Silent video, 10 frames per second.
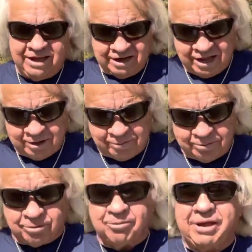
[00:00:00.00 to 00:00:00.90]
A lot of
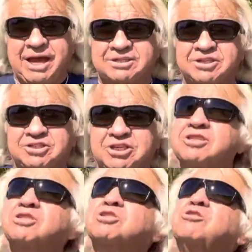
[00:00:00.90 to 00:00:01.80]
people will be asking
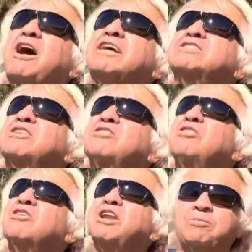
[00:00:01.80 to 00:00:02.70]
Jesus Christ that they're
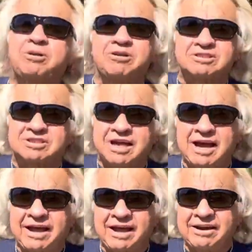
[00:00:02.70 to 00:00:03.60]
looking up into the
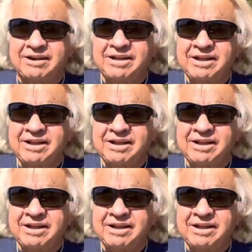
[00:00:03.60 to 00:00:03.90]
sky at